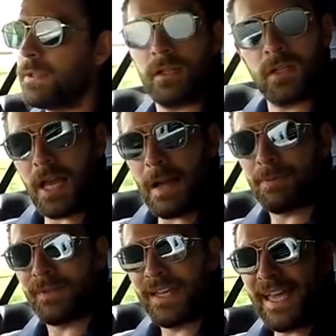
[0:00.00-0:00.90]
not going to
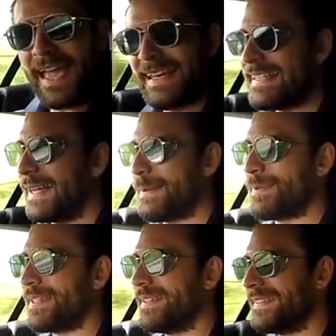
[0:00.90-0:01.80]
happen anytime
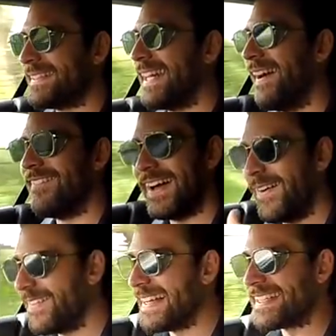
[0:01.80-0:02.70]
soon. So by
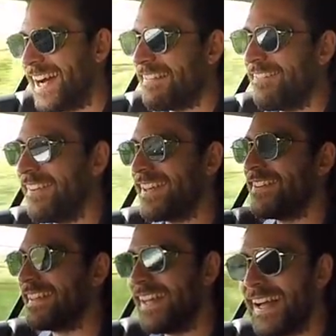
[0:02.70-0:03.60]
all means, comment what you
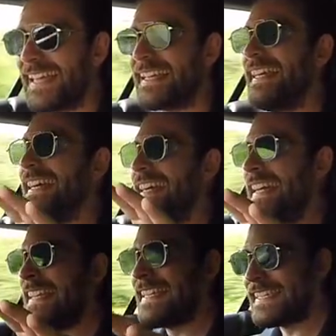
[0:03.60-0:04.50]
would like
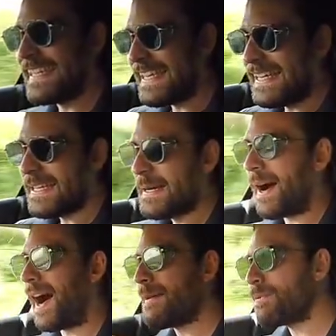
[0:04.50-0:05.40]
to see.
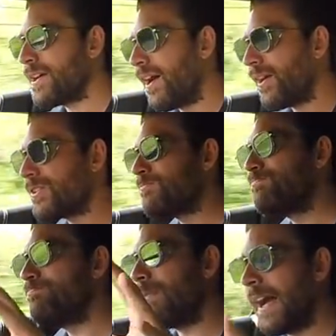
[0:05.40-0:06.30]
Hypercars
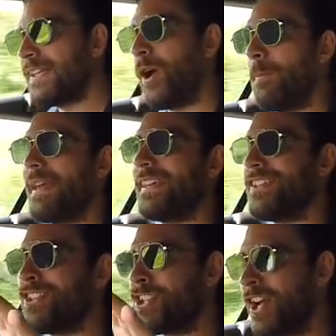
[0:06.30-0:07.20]
might not make it
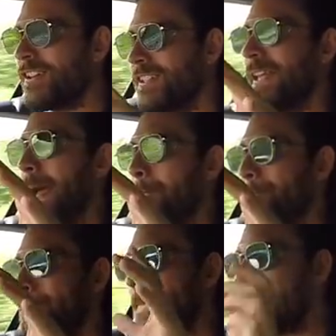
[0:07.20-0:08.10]
just yet.
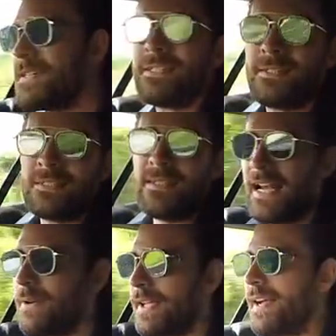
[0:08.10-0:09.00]

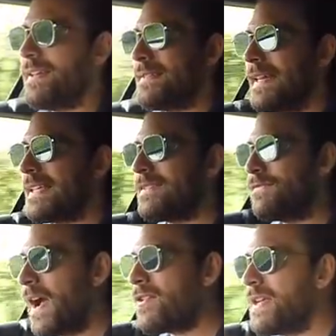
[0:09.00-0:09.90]
Anyway guys, that's a
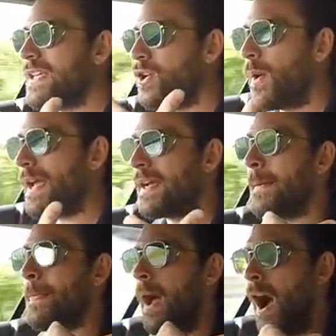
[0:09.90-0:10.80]
very quick
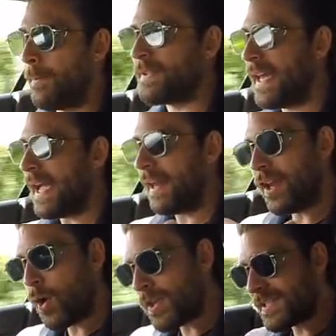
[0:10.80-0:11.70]
update. I
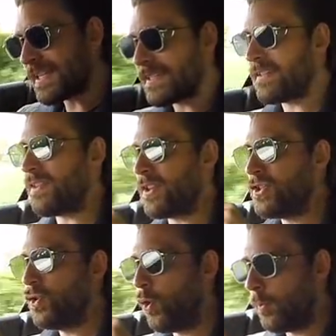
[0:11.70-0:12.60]
know this isn't the
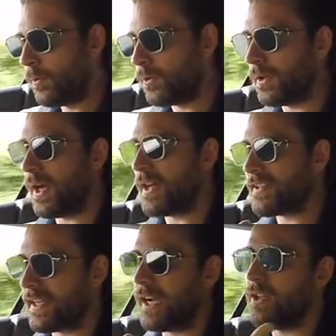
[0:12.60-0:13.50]
normal
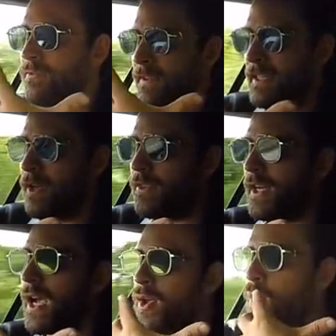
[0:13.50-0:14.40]
style of video
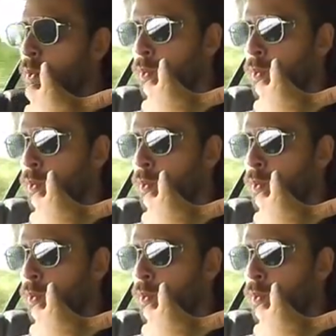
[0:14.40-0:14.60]
that I